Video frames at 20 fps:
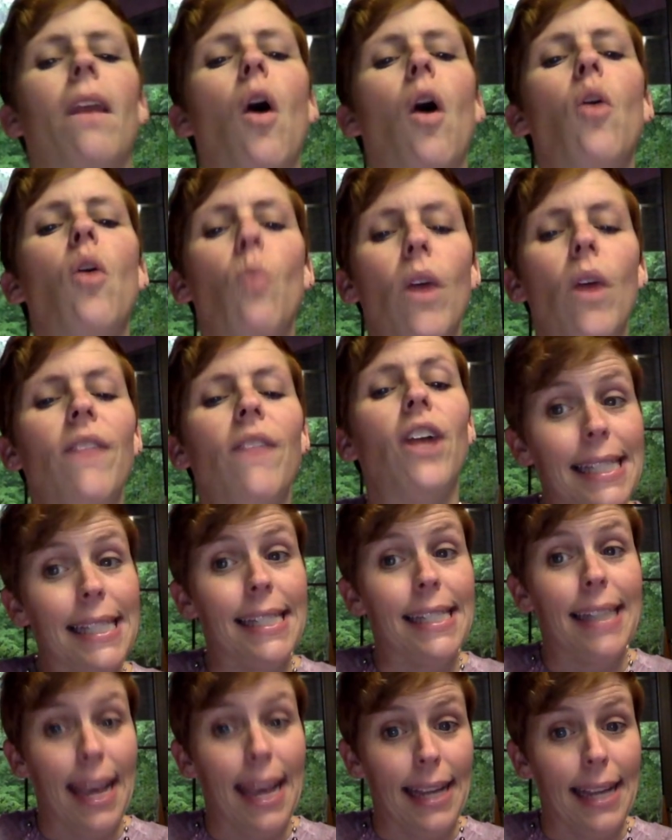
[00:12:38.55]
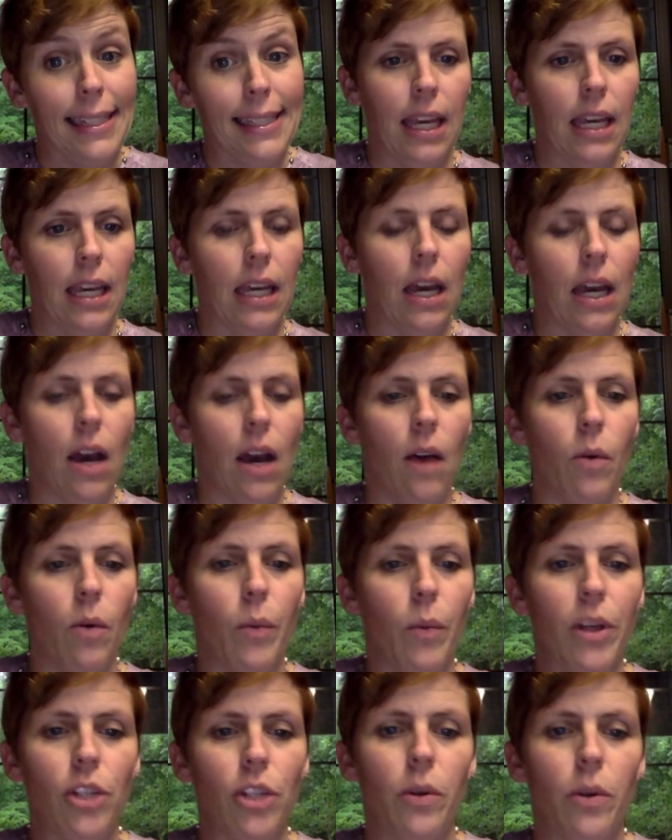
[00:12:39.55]
on one of our dates? We
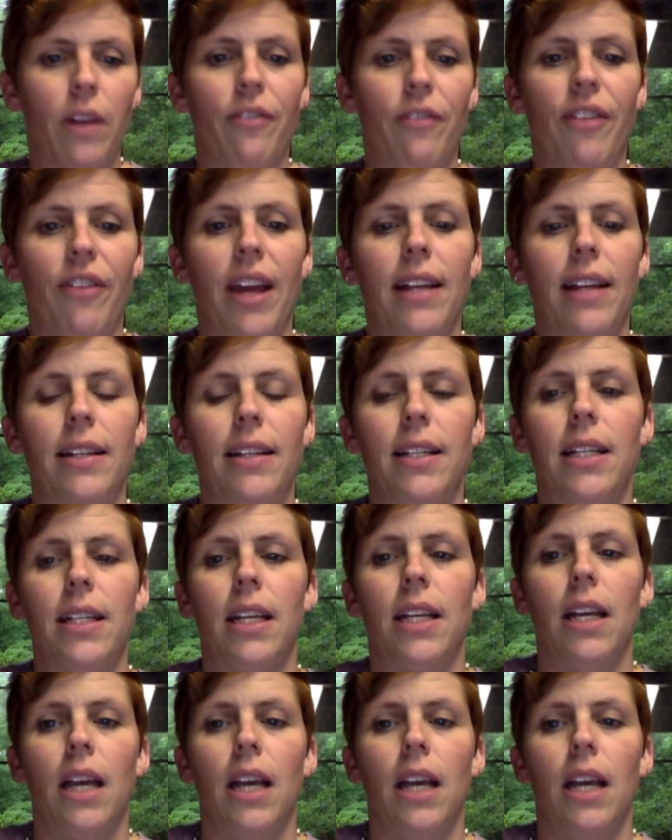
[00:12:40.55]
went to an event